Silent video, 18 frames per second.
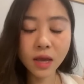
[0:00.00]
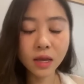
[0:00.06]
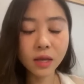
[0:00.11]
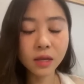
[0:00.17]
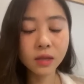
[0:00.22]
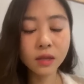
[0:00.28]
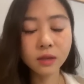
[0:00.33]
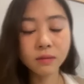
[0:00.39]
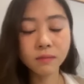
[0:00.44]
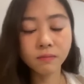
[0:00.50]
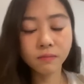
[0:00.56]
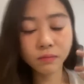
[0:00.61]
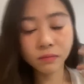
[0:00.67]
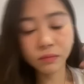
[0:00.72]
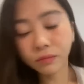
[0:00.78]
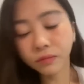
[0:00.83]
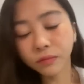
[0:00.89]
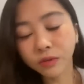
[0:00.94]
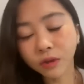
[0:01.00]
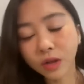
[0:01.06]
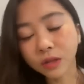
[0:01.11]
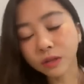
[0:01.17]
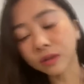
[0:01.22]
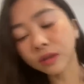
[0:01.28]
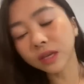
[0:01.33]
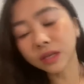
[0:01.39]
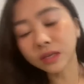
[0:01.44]
and tried
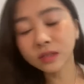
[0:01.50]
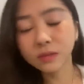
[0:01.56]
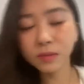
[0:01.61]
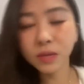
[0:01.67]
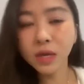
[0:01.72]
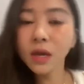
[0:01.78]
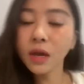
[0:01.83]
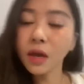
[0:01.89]
to kiss me